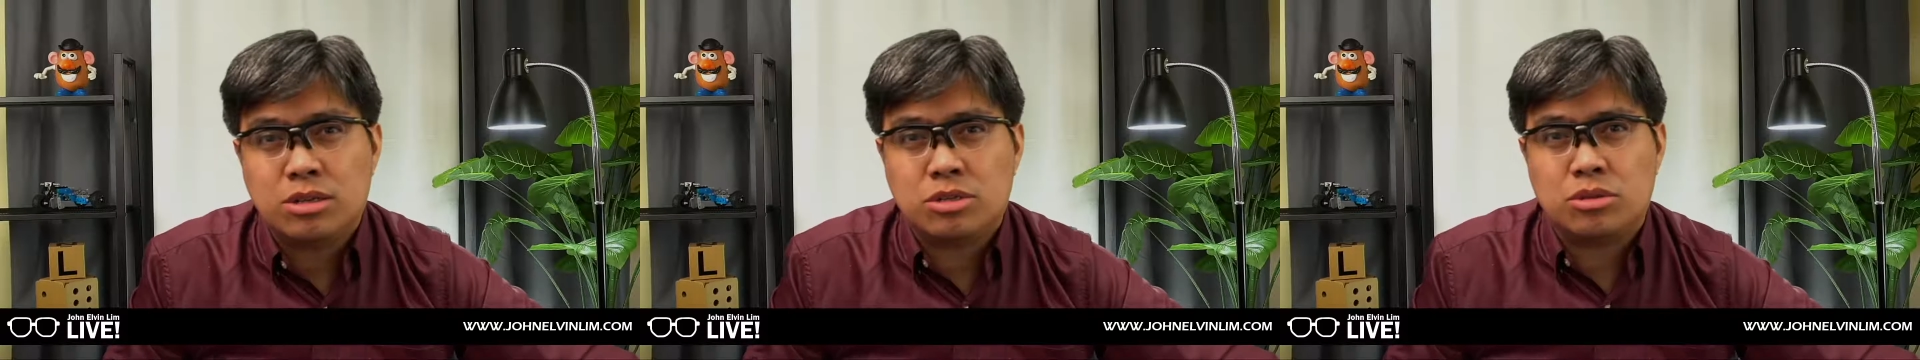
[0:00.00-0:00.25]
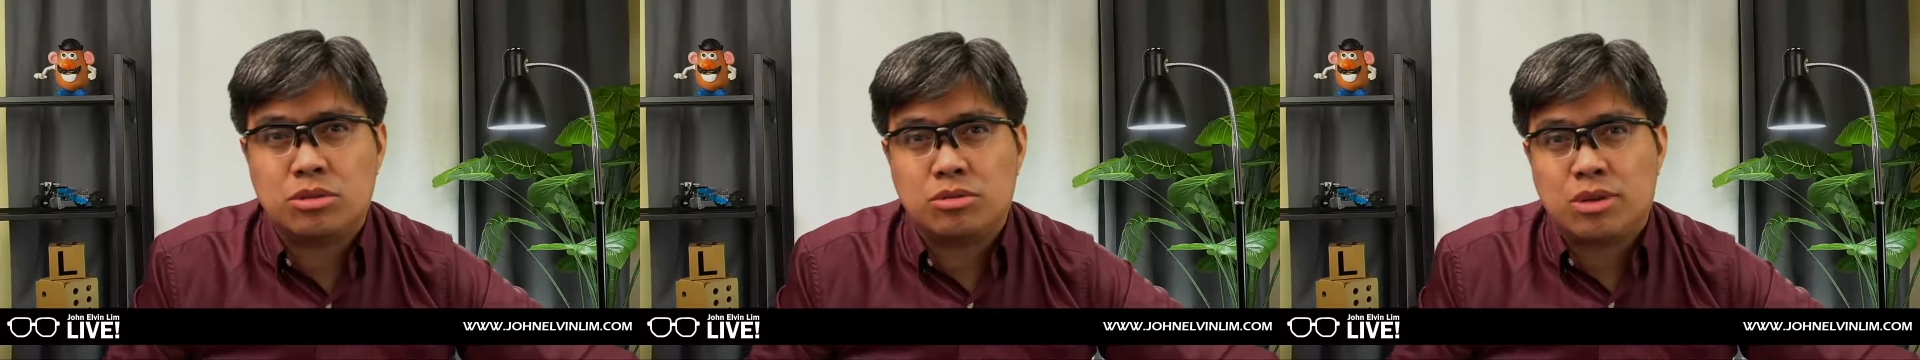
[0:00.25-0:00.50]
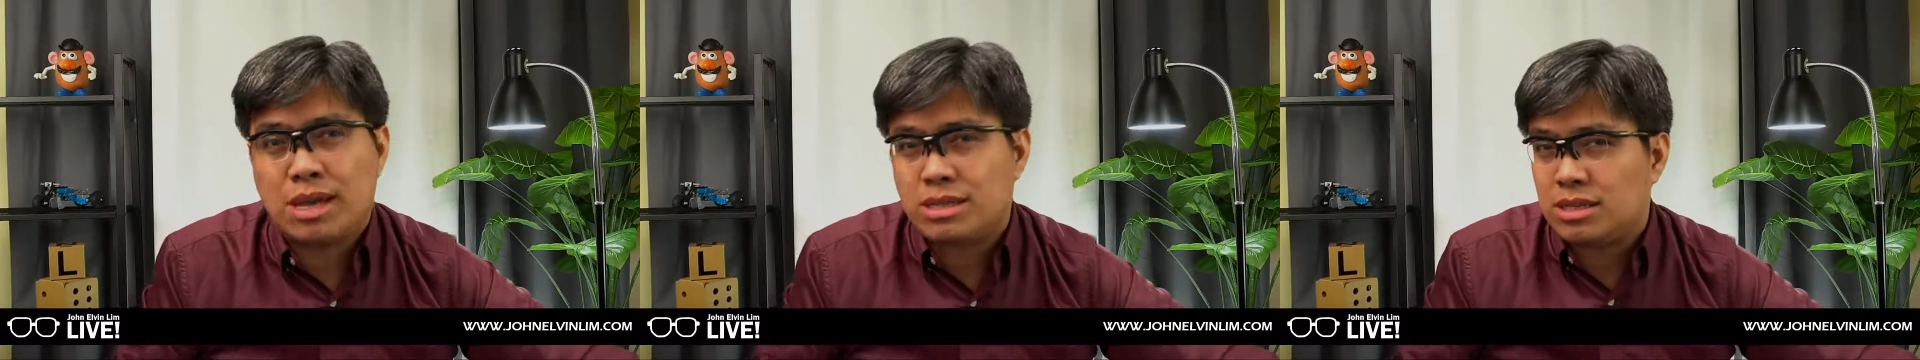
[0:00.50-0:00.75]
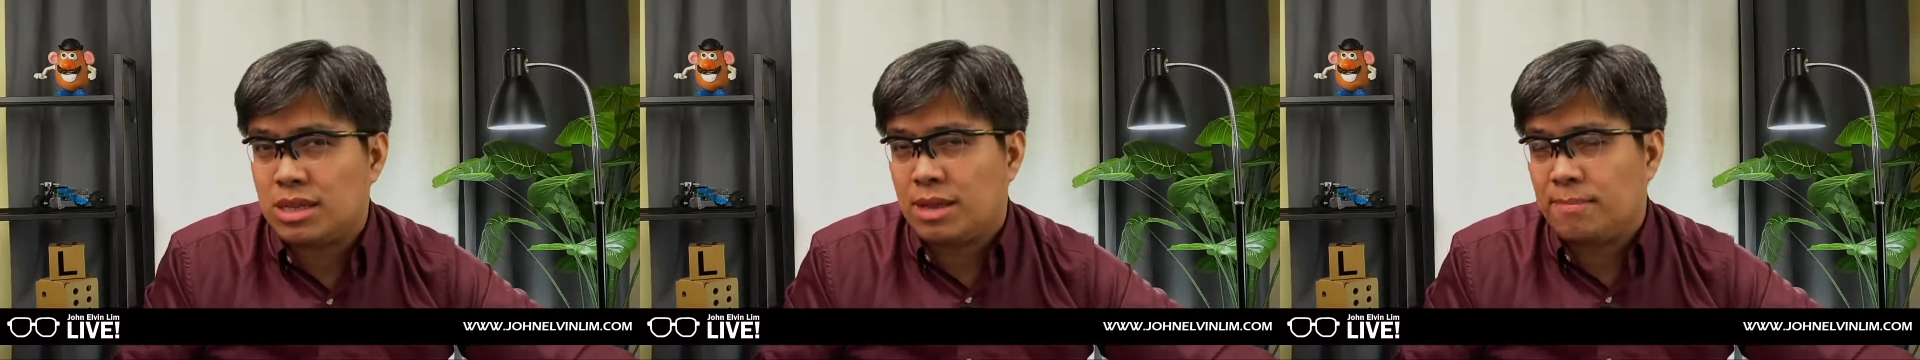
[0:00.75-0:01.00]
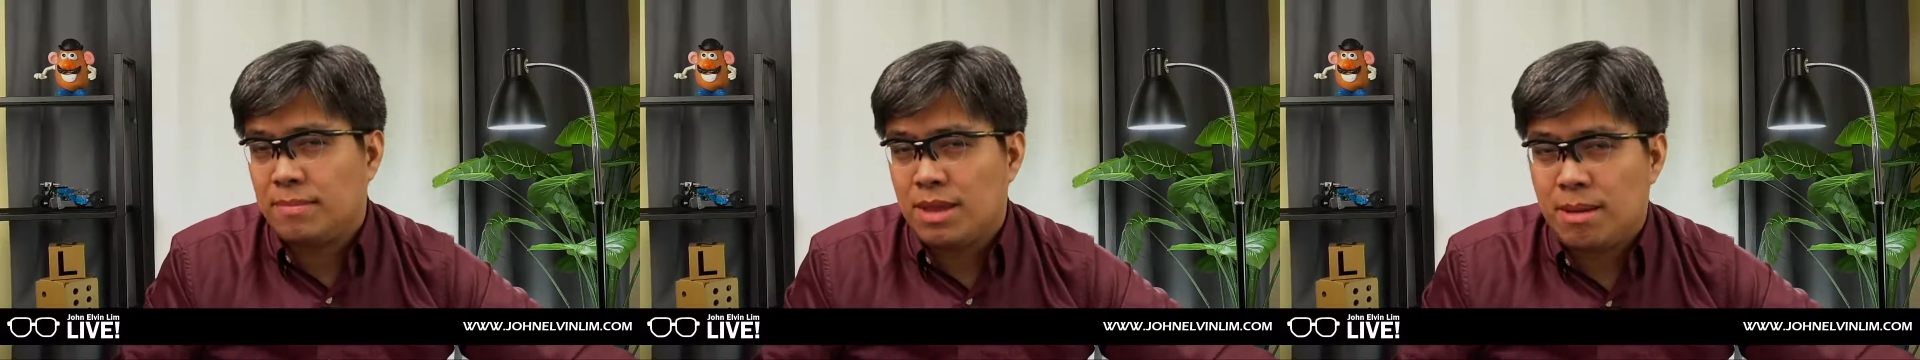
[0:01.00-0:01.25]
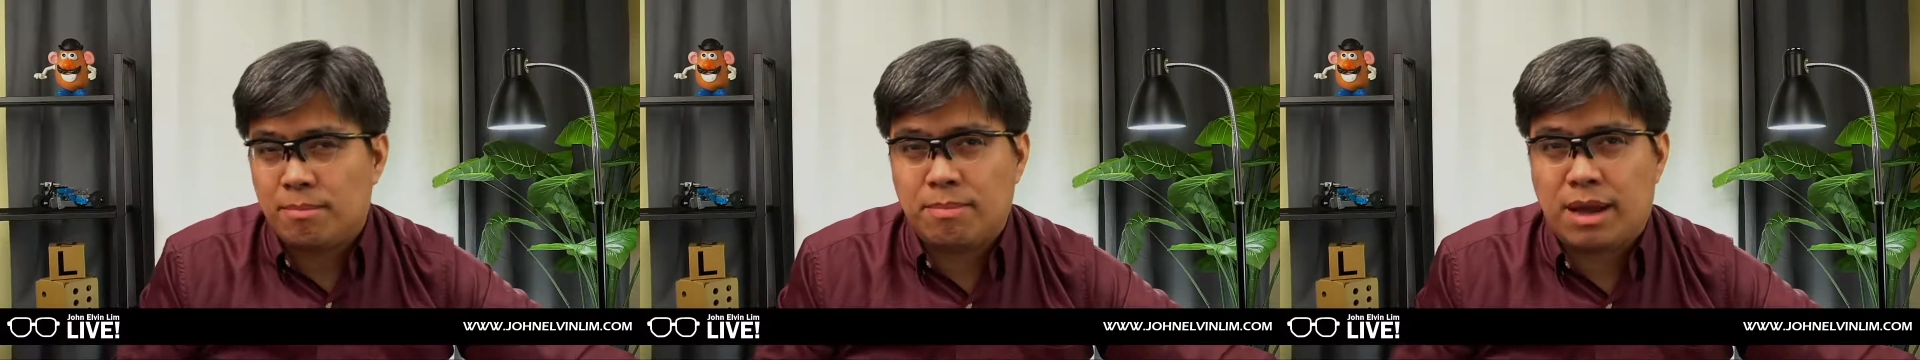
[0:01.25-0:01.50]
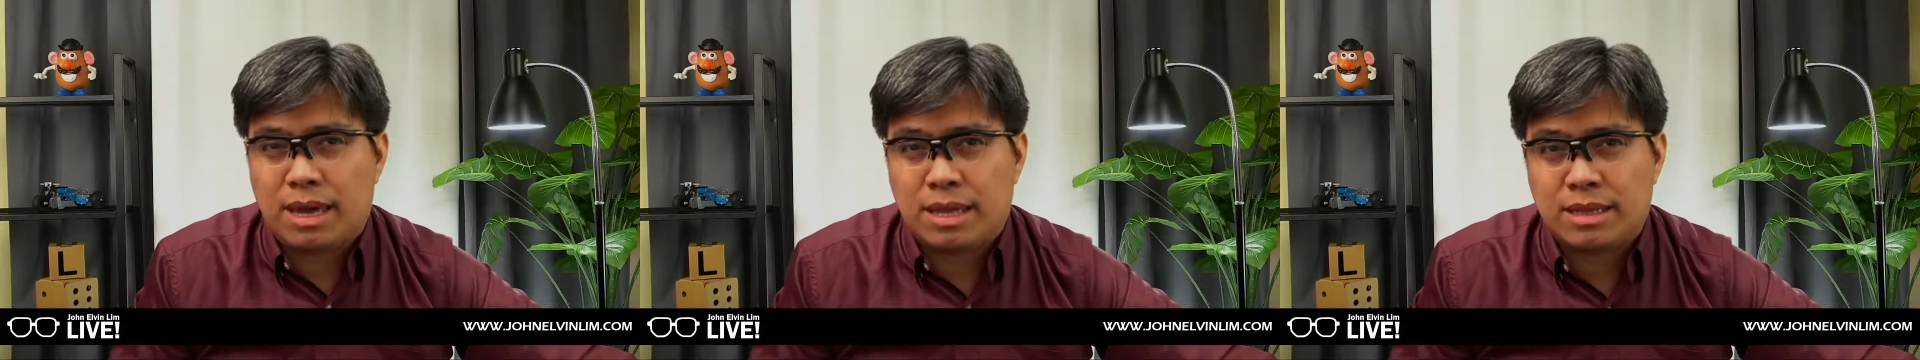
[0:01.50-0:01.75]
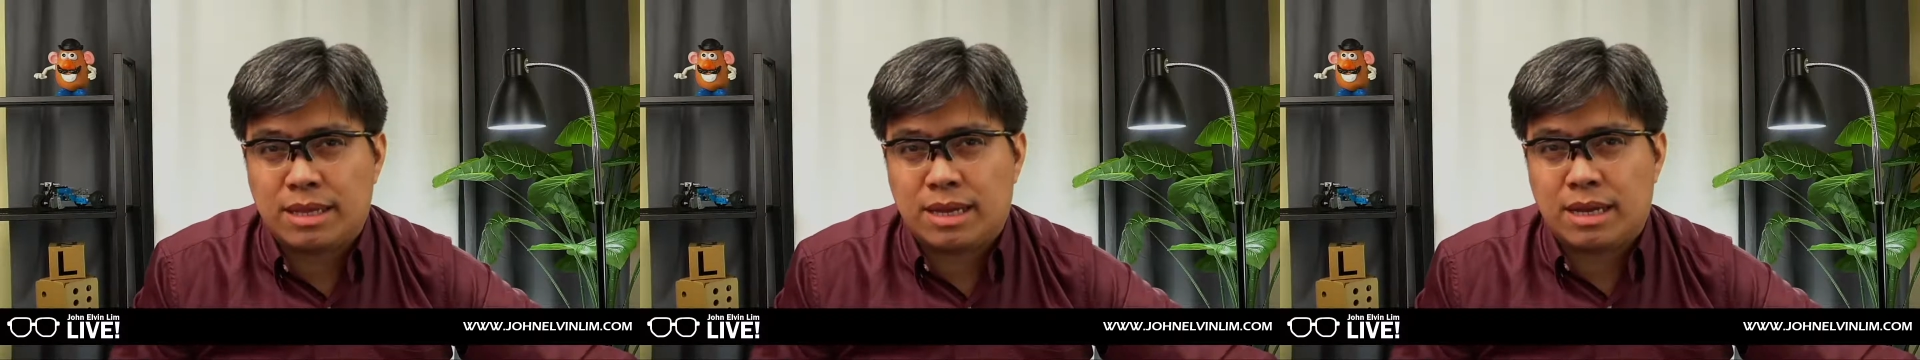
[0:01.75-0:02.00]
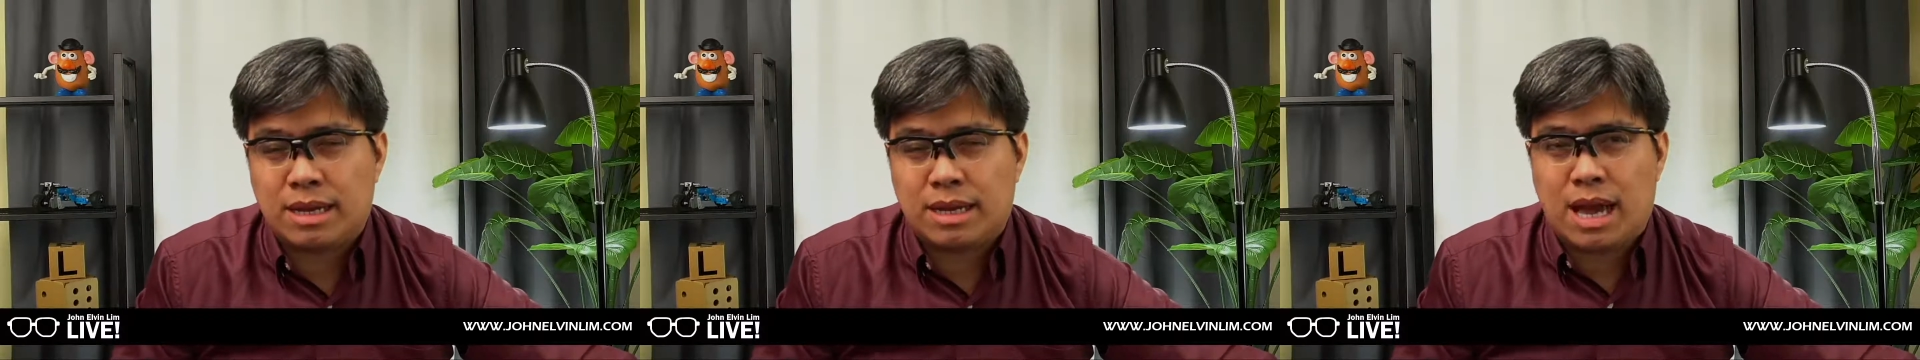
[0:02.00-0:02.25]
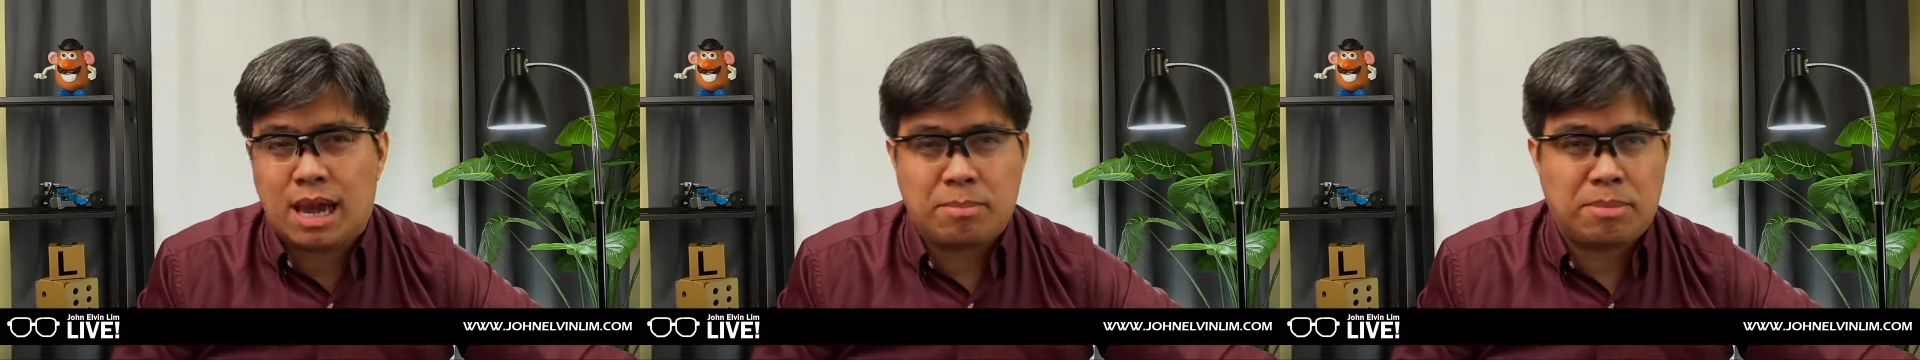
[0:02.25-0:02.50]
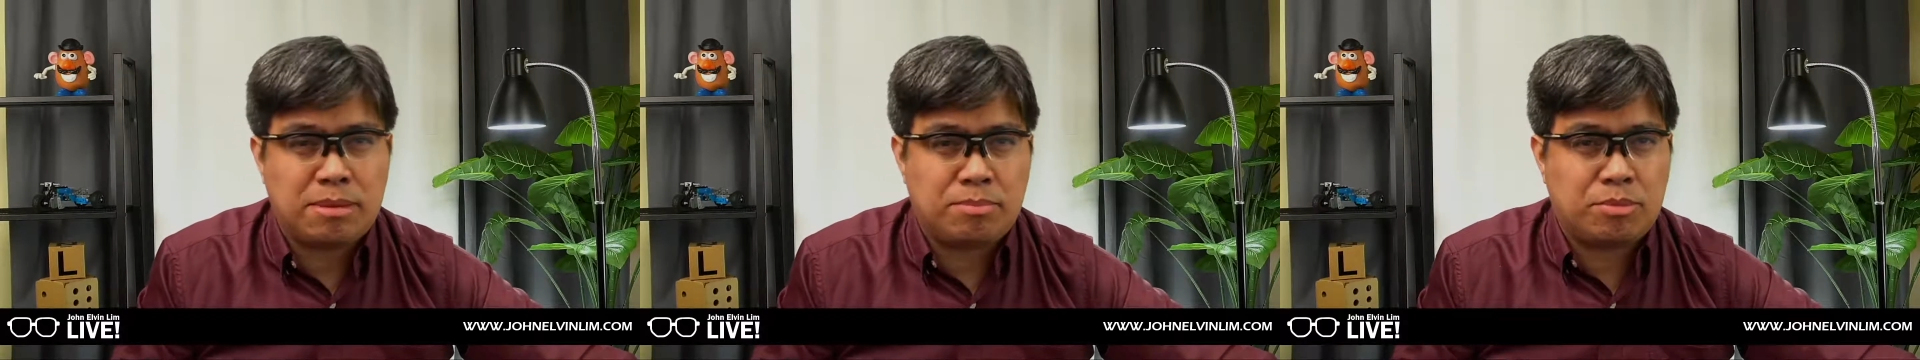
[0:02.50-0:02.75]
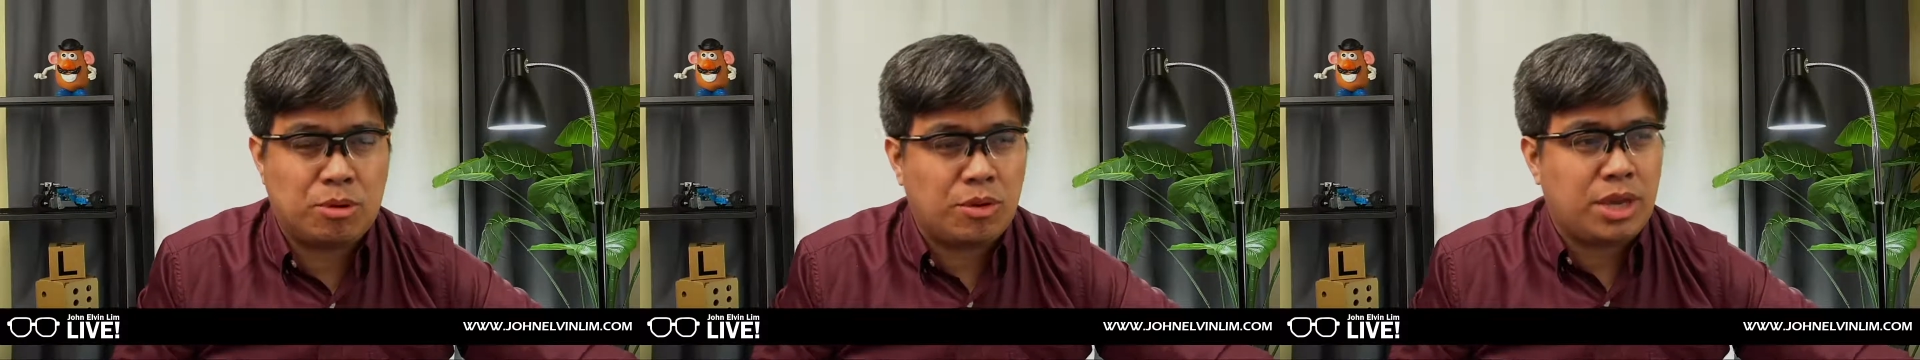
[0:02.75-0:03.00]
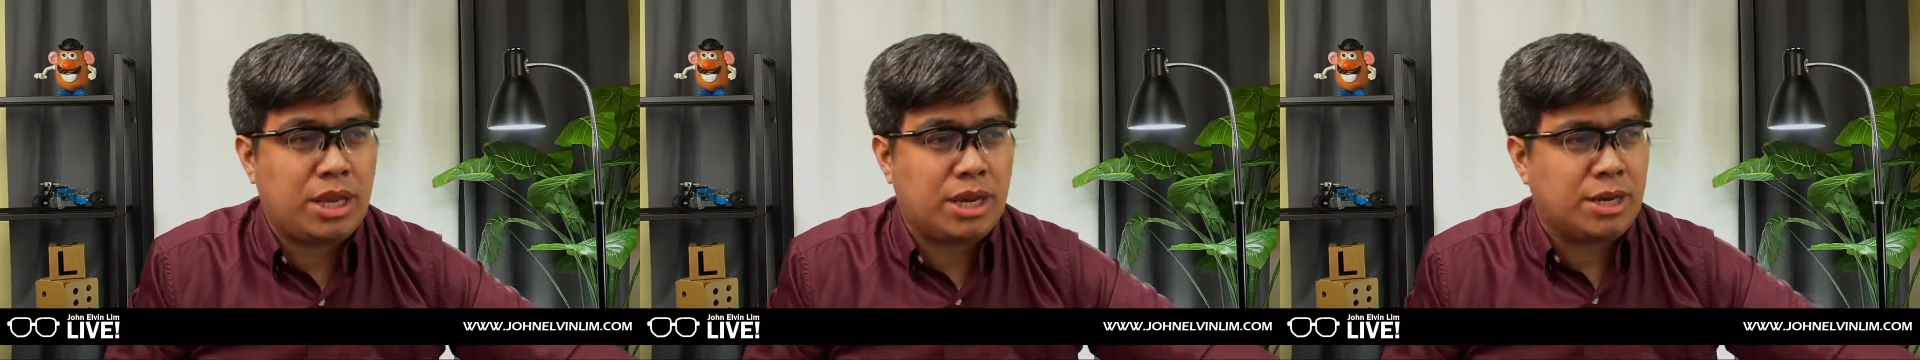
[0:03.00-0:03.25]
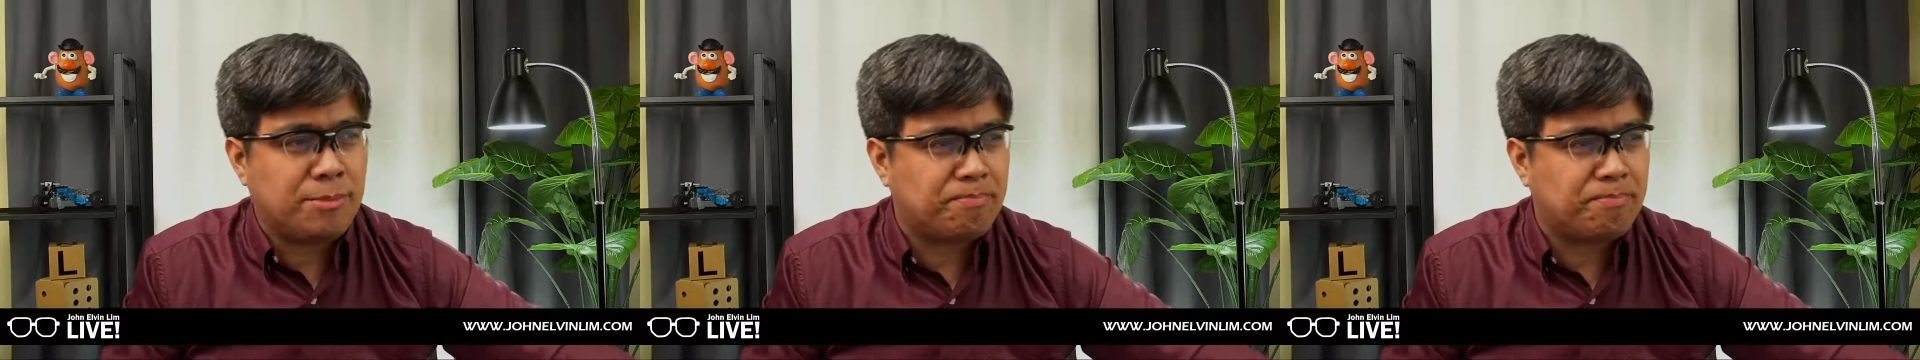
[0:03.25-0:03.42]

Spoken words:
Should you hesitate buying the iPad Pro here?